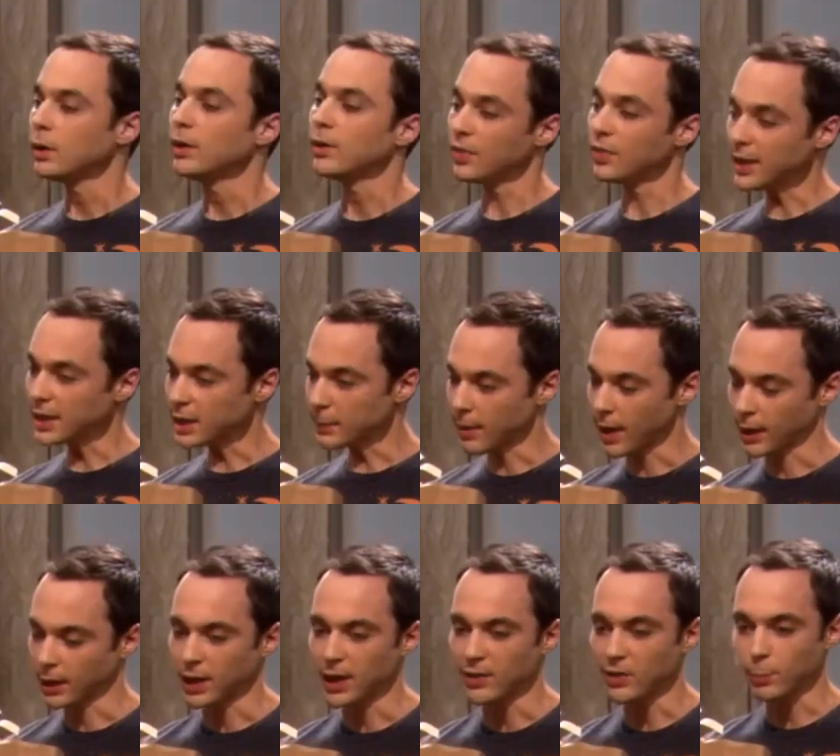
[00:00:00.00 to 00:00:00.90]
Think
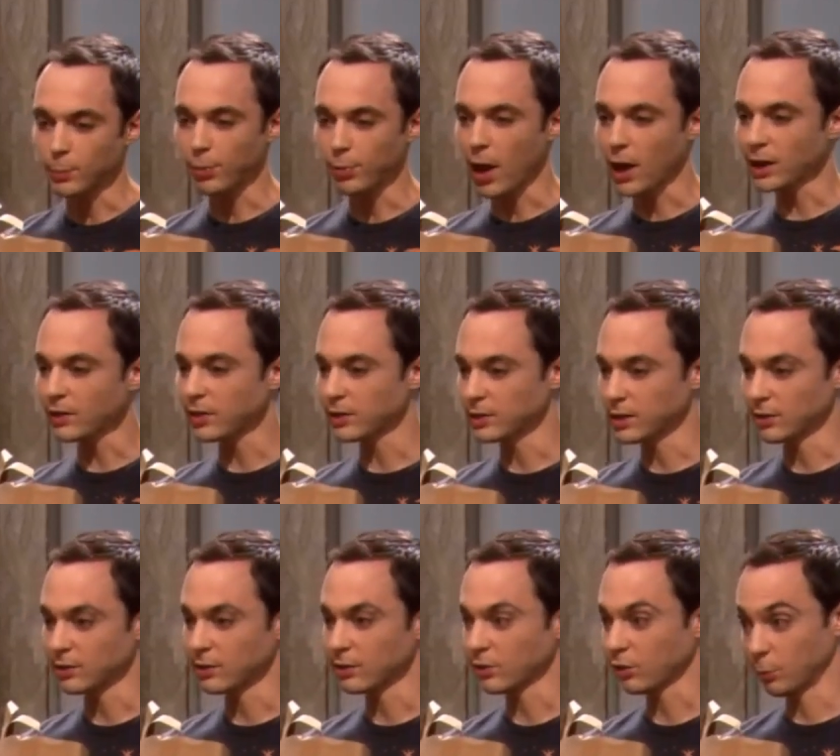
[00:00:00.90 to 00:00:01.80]
about it. It's a product that
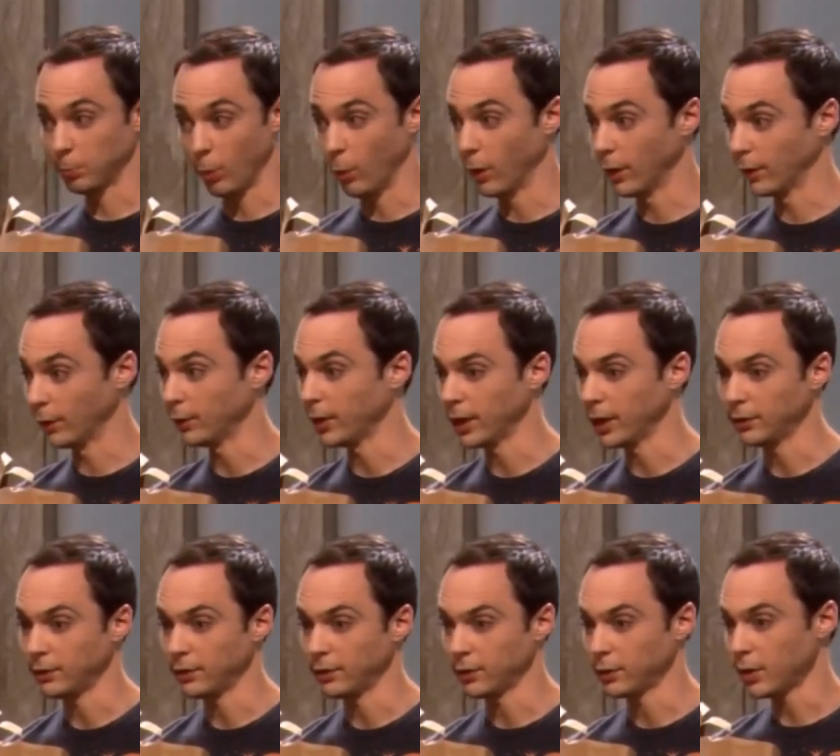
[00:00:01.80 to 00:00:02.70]
doesn't spoil,
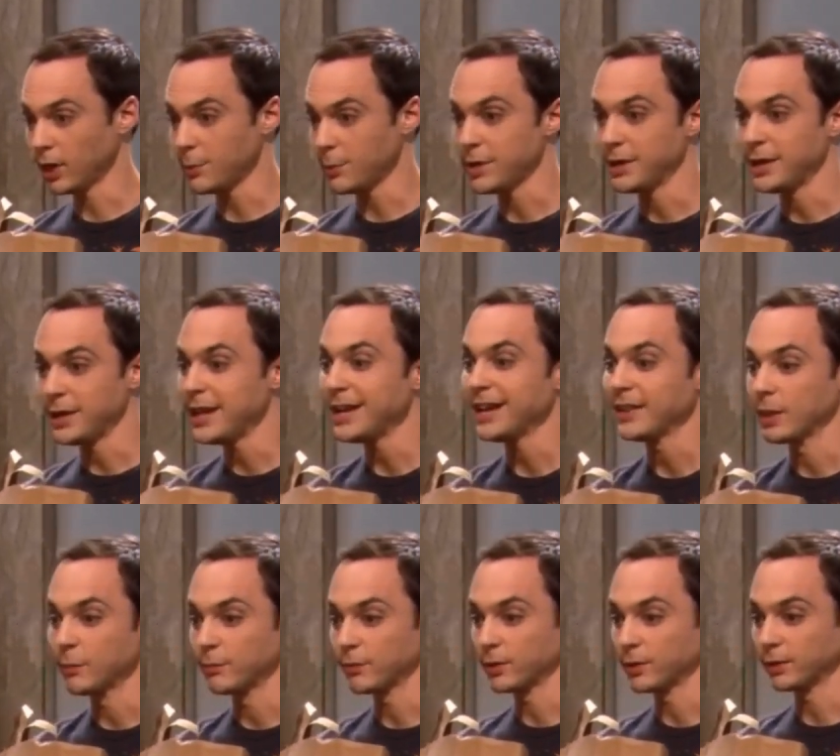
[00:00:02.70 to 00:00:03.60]
and you're going to be needing
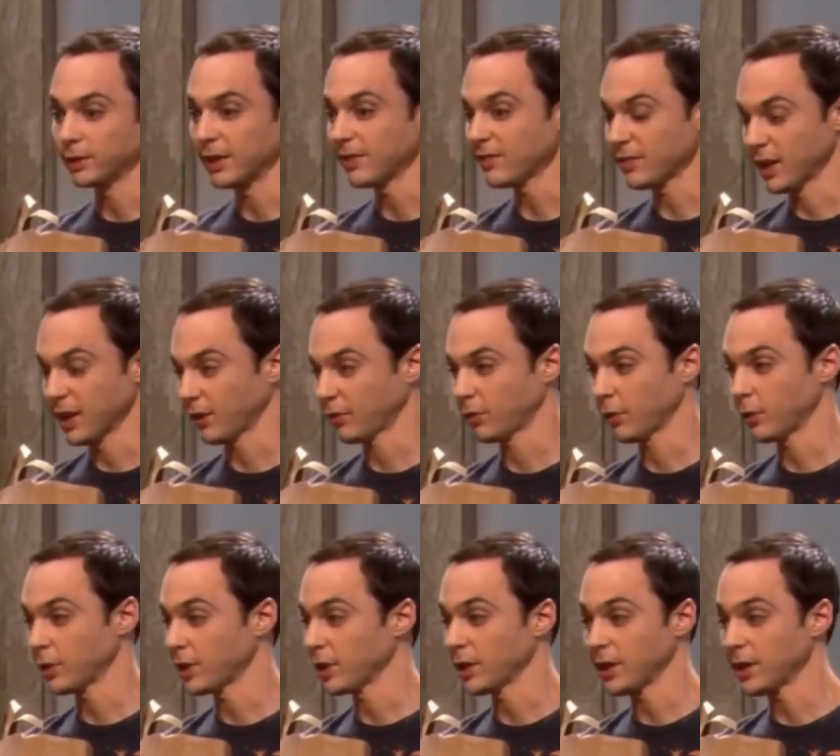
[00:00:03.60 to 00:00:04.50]
them for at least the next
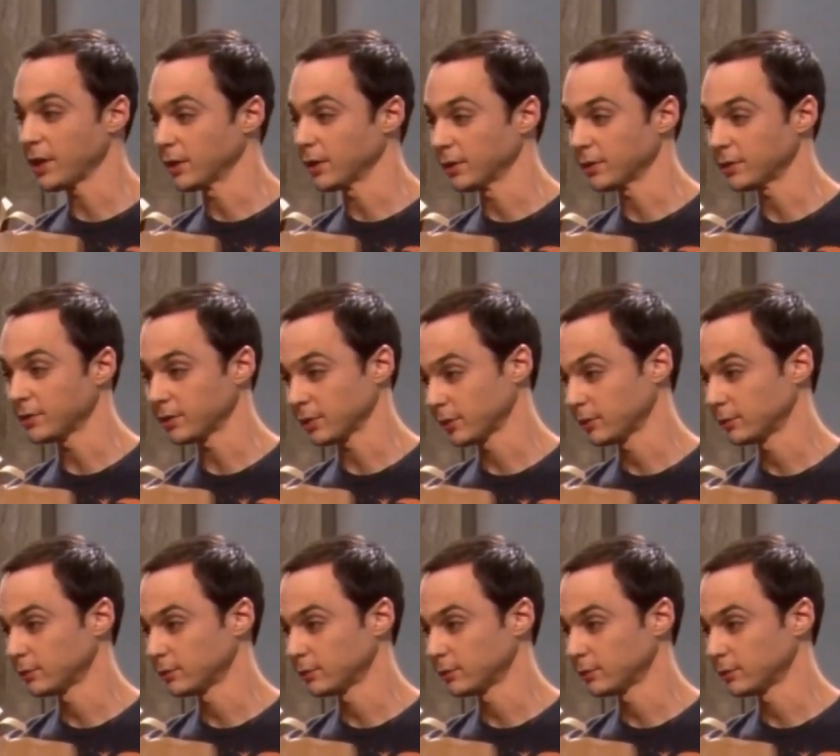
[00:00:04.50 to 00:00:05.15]
30 years